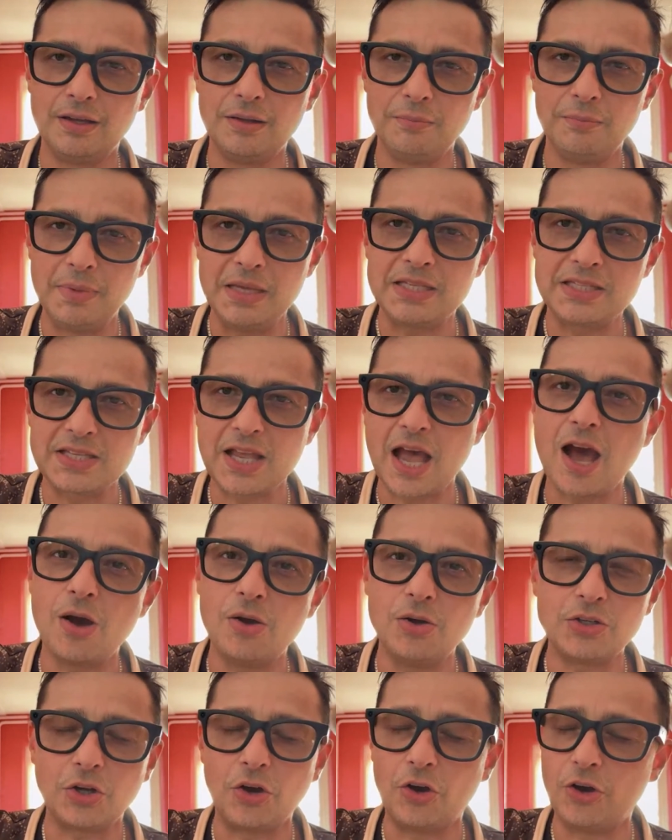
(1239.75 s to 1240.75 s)
miss
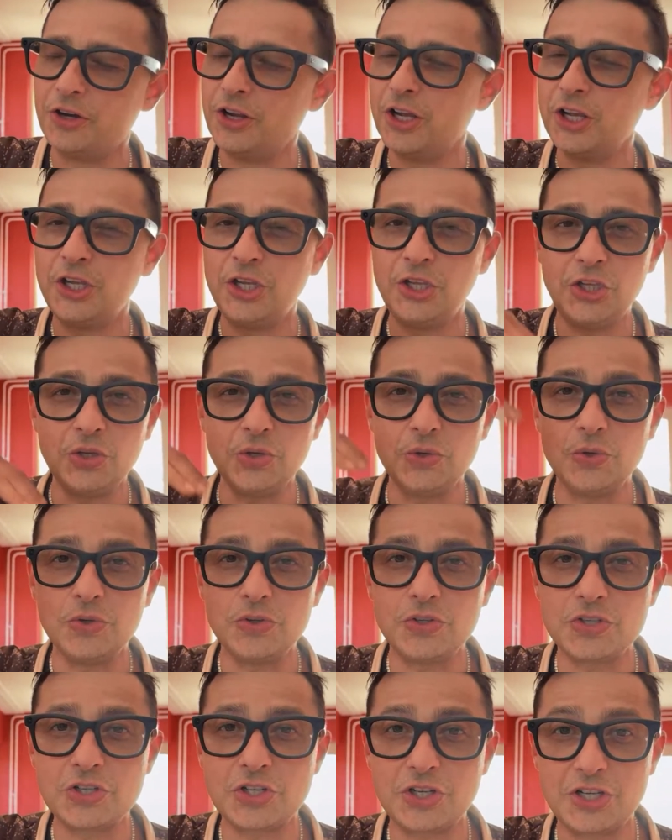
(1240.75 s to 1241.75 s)
out on a
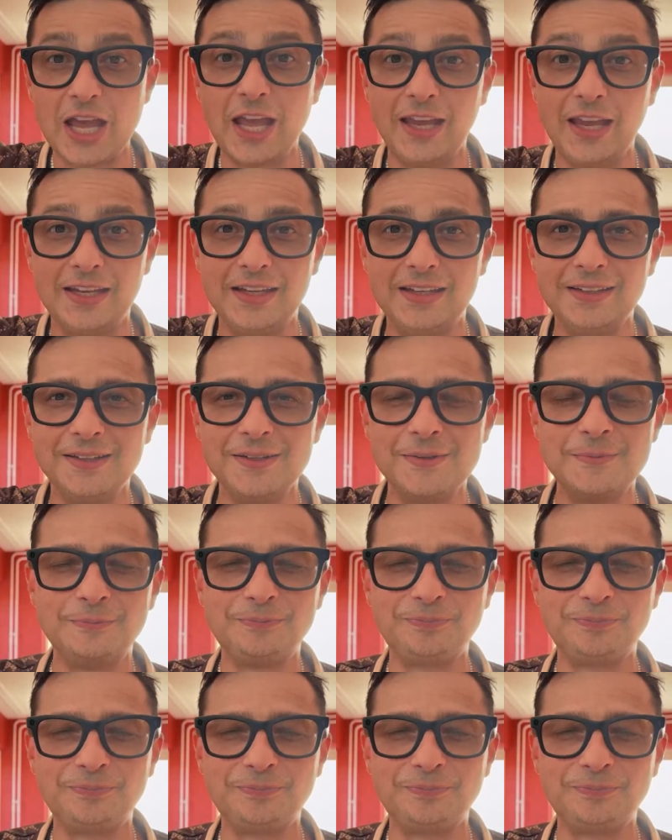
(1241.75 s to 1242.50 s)
huge gain.